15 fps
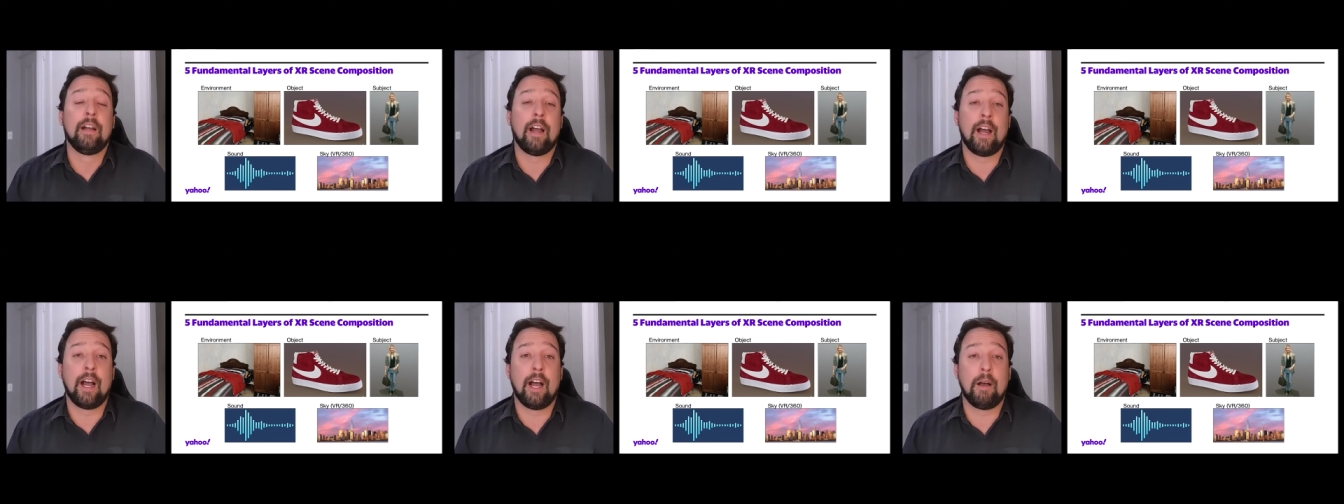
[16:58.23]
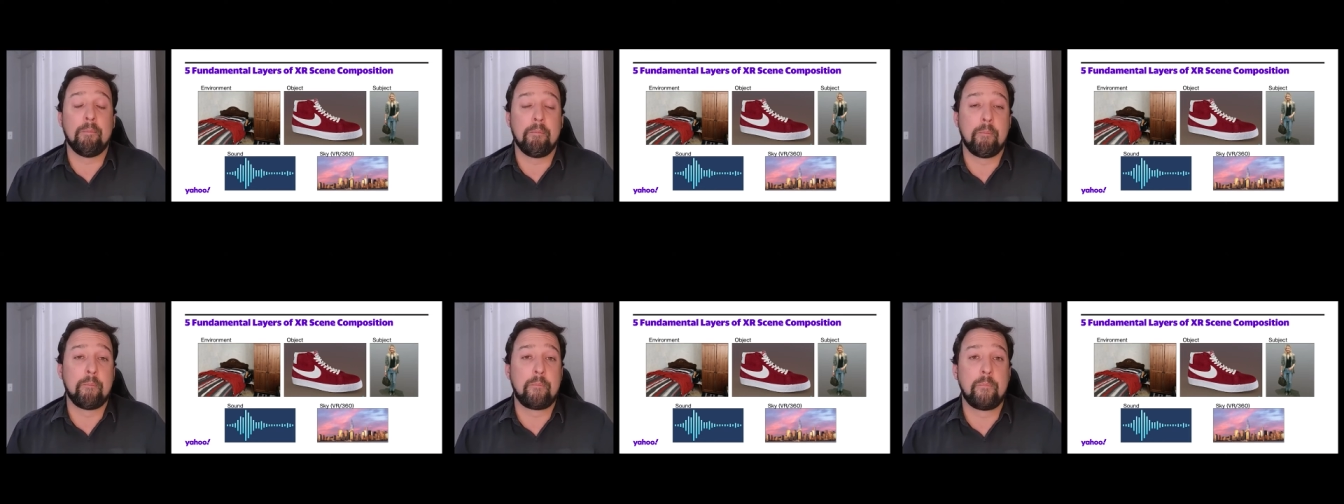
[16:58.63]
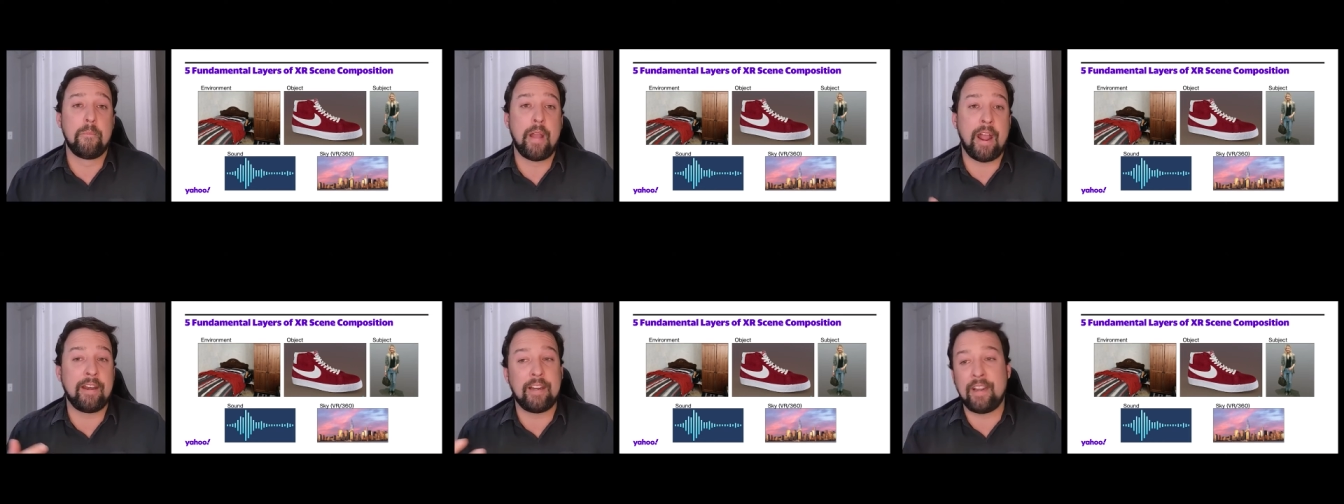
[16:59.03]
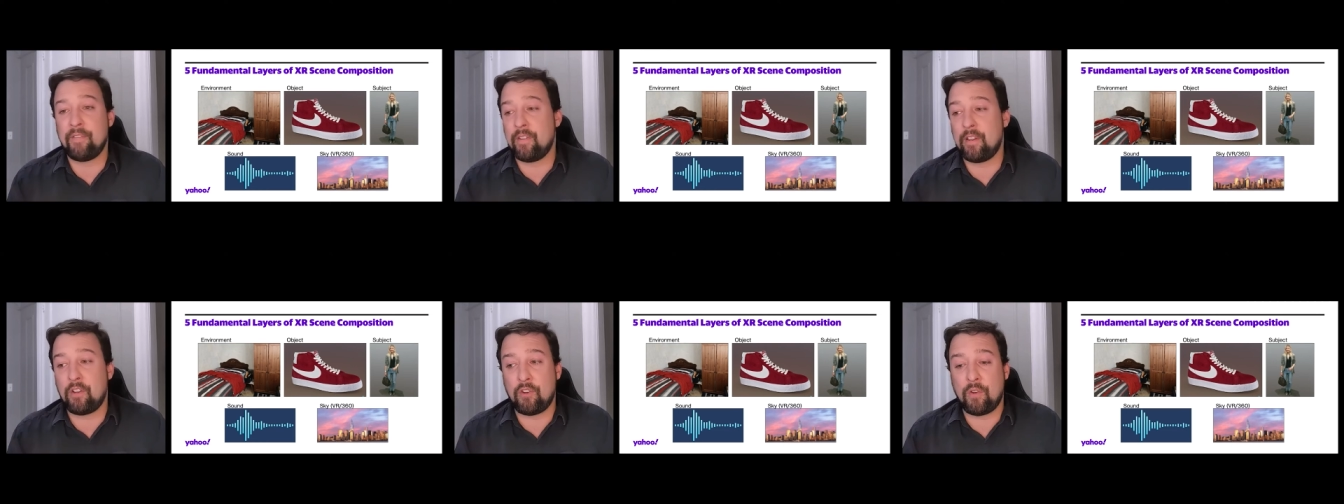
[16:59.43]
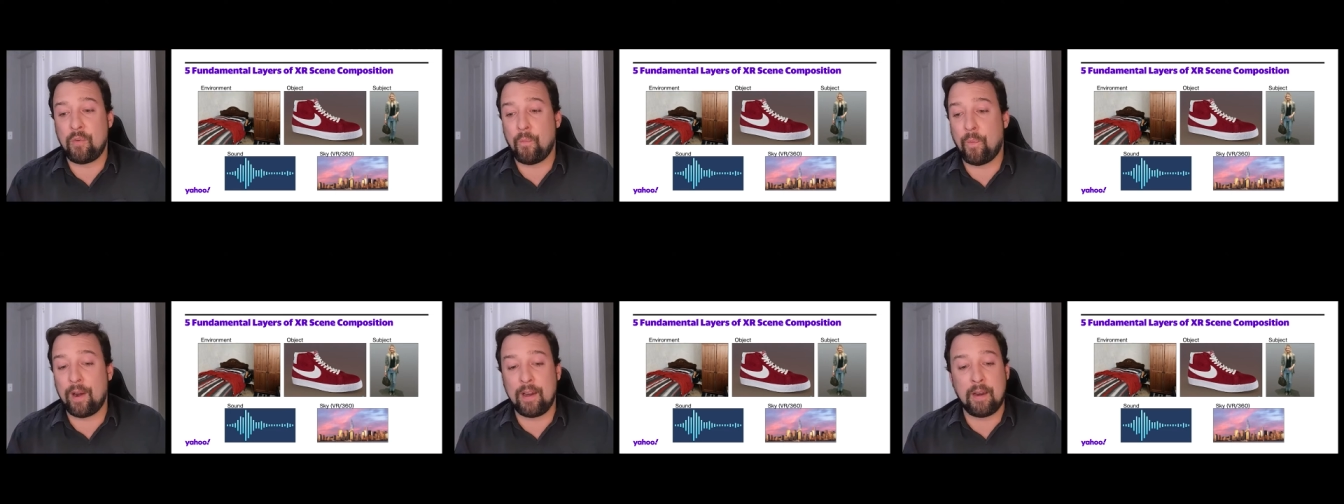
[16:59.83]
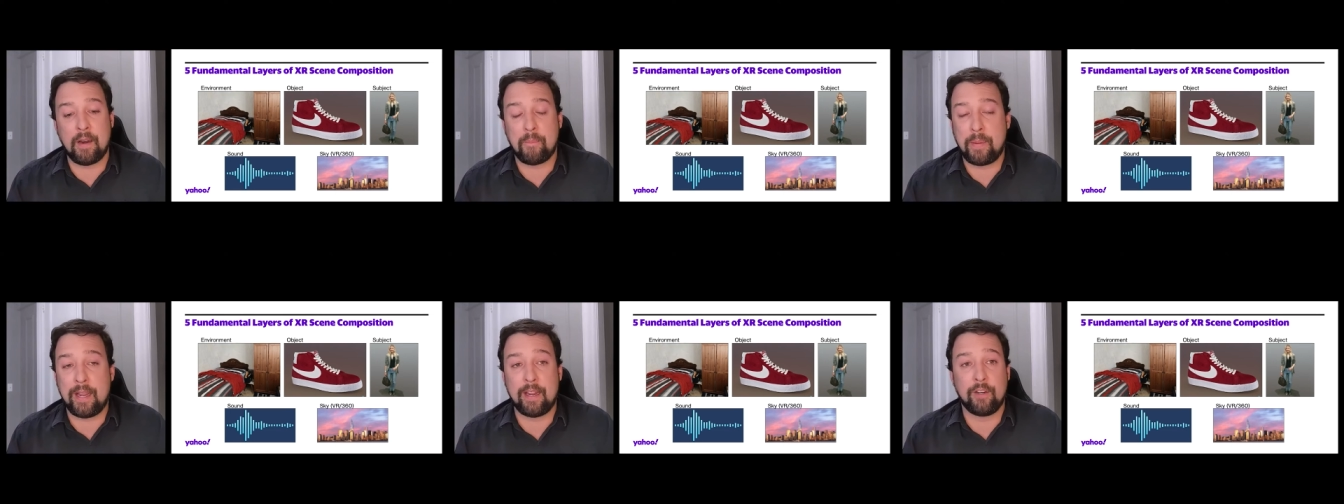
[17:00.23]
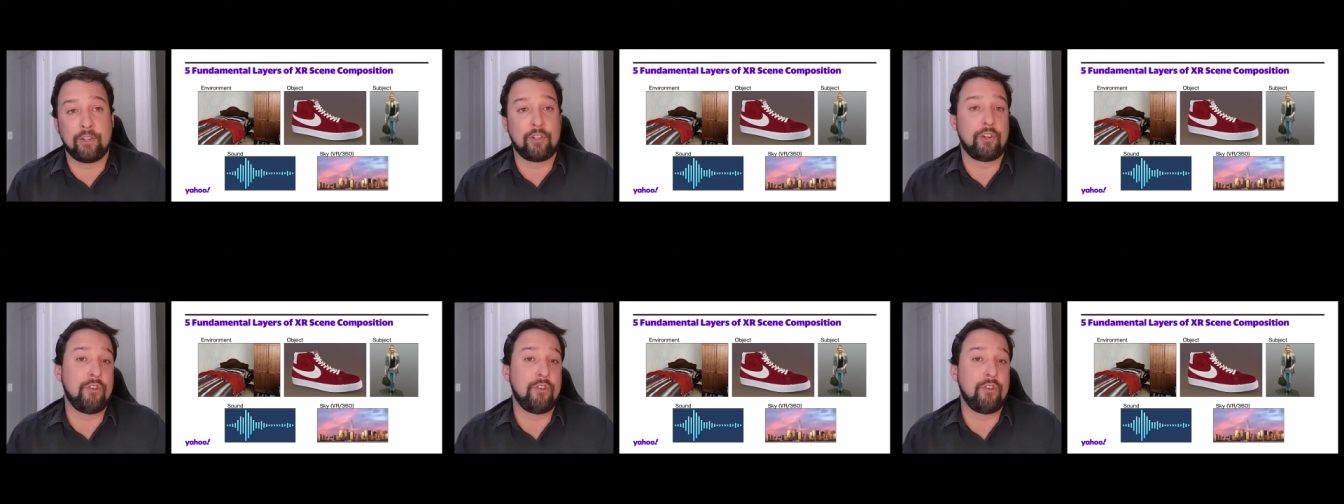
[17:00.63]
And even when in a pinch,